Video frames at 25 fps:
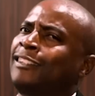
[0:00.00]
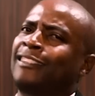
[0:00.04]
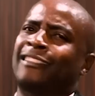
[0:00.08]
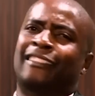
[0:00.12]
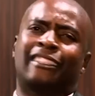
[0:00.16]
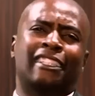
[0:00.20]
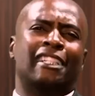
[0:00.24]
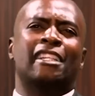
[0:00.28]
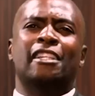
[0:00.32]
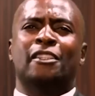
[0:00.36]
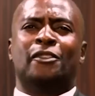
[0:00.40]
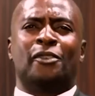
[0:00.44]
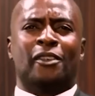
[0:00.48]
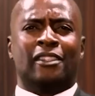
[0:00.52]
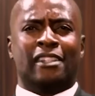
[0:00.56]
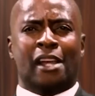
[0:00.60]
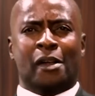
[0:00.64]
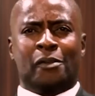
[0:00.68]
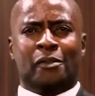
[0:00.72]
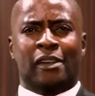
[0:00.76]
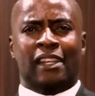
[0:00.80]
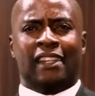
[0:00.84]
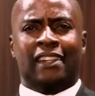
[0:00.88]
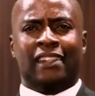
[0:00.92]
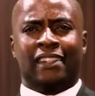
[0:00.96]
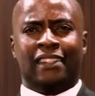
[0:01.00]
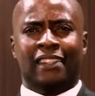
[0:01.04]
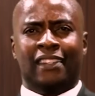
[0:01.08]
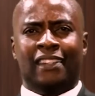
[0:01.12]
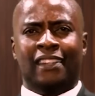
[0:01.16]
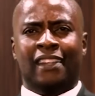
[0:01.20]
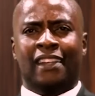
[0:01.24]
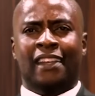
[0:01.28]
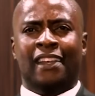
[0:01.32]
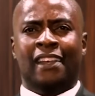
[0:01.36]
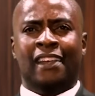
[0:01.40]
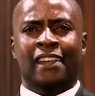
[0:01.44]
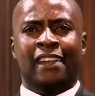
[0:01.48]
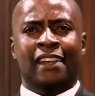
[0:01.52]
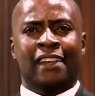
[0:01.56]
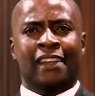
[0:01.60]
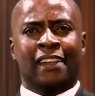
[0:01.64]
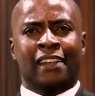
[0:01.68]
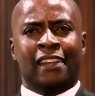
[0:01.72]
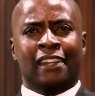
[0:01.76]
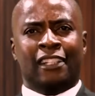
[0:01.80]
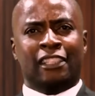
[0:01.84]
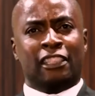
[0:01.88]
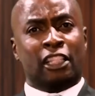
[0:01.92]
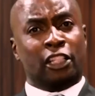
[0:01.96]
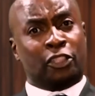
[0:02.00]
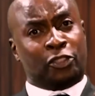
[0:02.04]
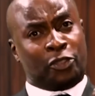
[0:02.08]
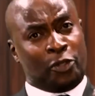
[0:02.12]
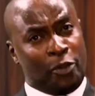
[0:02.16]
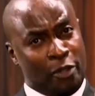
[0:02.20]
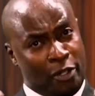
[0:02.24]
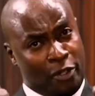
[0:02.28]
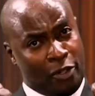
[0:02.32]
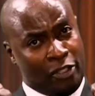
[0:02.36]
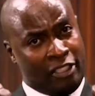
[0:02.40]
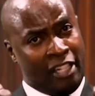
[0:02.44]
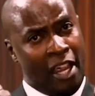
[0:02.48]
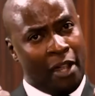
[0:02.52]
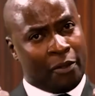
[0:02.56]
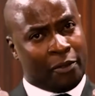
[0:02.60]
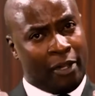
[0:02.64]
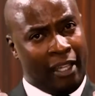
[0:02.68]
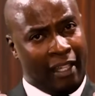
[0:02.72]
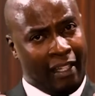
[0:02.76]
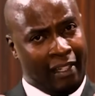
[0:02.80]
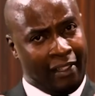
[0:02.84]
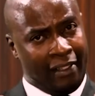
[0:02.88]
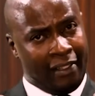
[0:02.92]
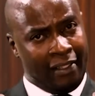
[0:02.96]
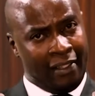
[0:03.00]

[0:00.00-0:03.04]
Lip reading: Chidiso chakwere. Chishuiro chakwere.